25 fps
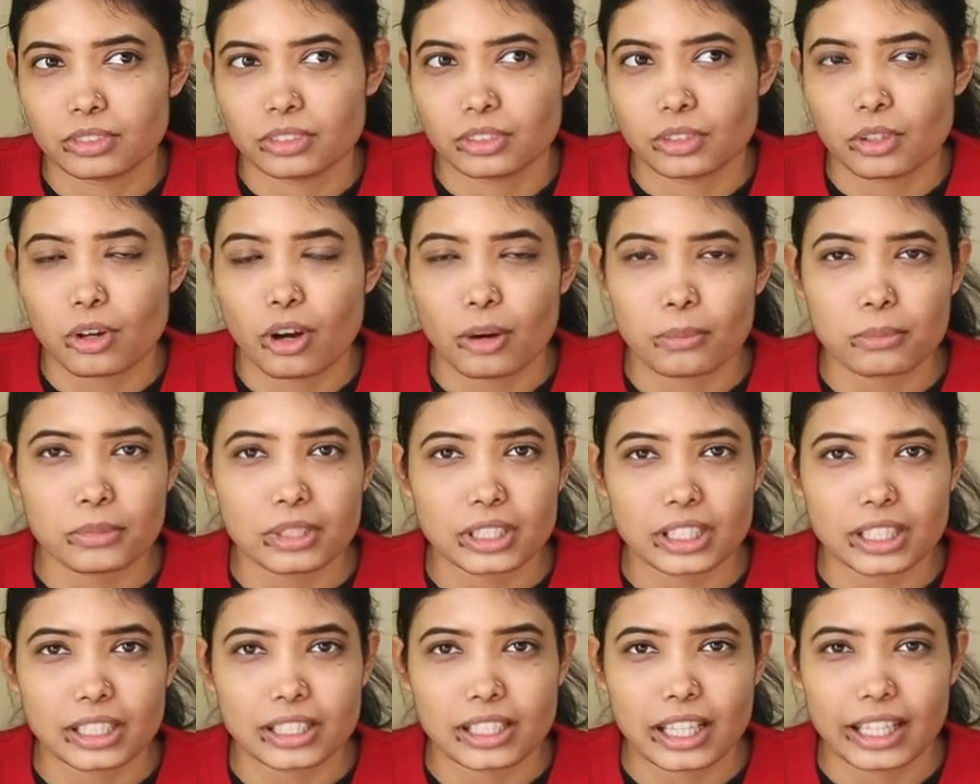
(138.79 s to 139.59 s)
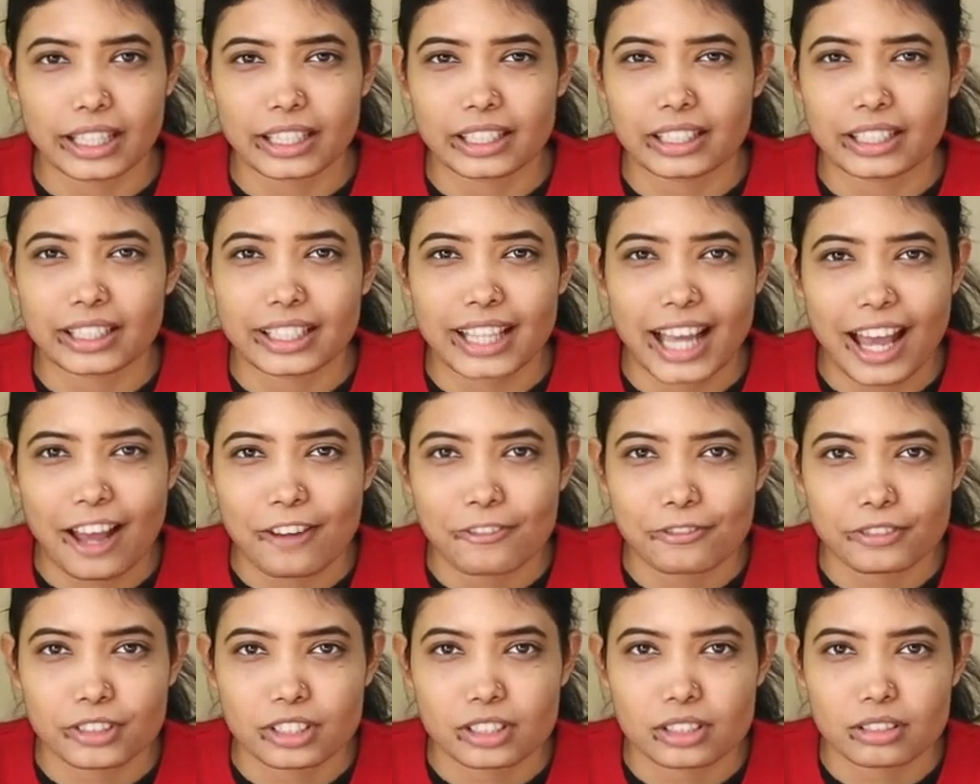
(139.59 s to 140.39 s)
normally like in
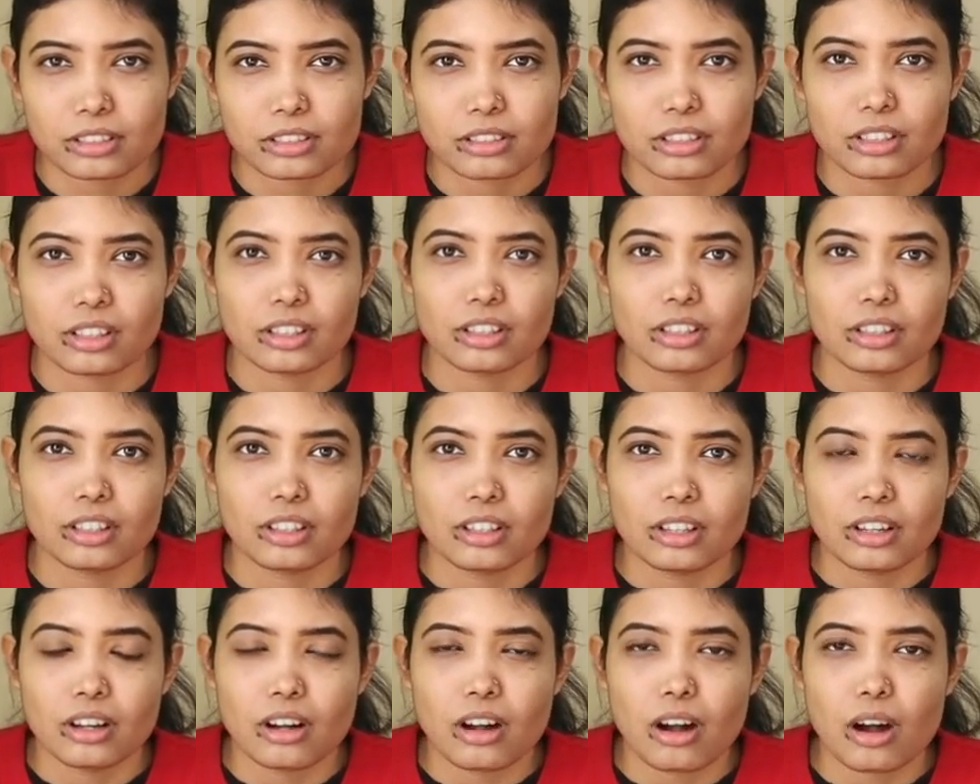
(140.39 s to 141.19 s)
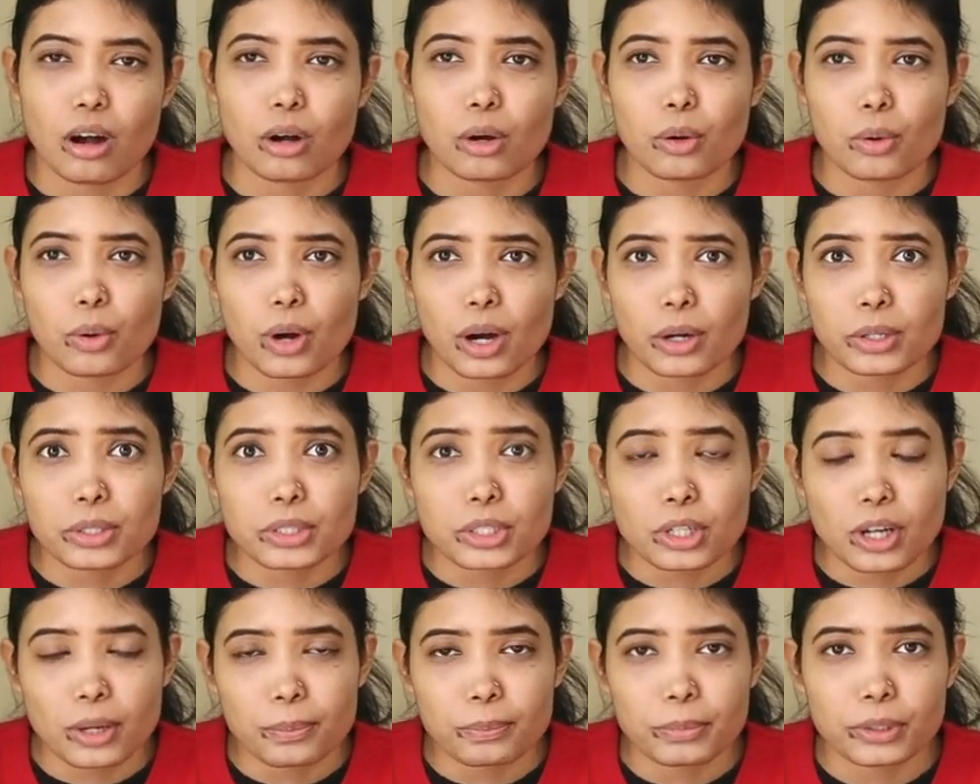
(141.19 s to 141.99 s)
cafes or go out
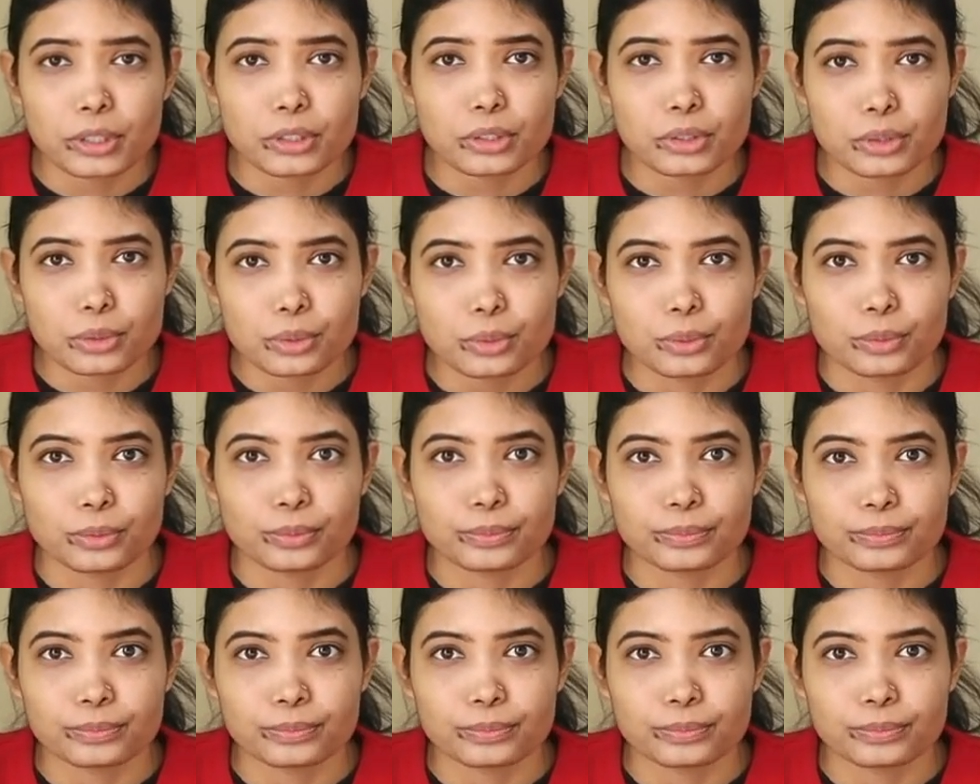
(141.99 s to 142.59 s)
shopping too.